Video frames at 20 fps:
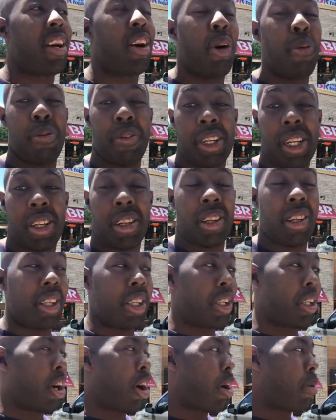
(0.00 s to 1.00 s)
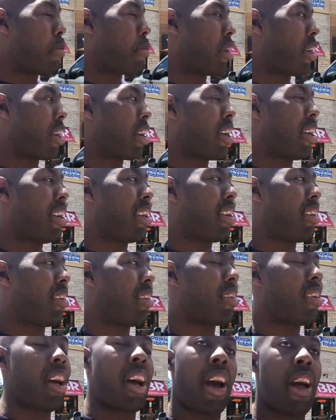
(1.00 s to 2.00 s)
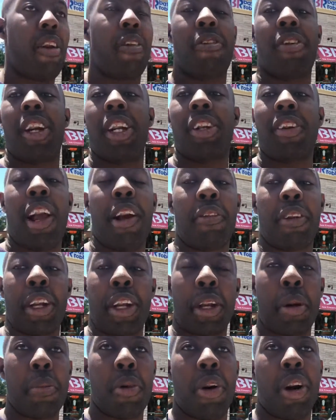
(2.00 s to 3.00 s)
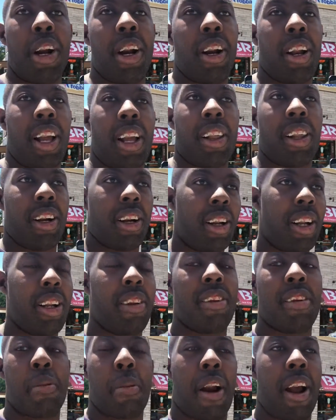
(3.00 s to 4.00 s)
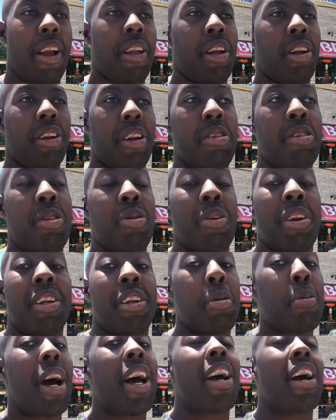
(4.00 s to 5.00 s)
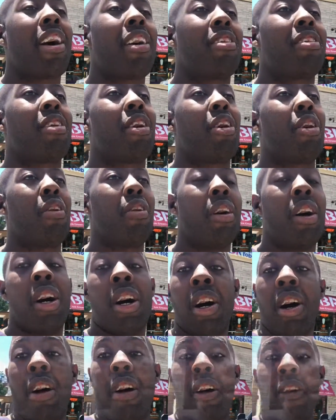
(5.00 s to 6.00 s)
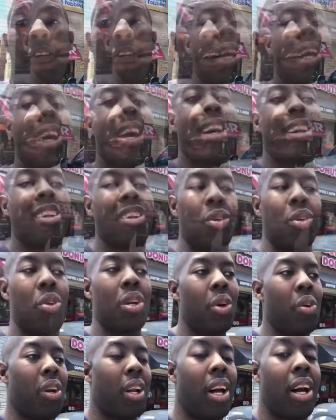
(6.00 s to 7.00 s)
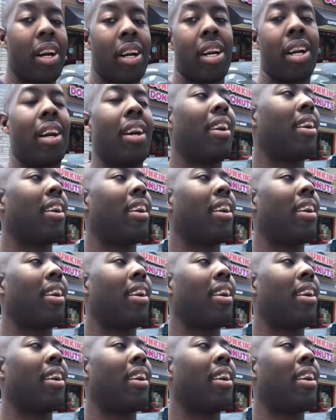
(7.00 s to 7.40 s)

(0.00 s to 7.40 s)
Hopefully this is the charm because I don't feel like driving anymore. Like literally, this is probably the closest one to my house, so hopefully guys, so no luck.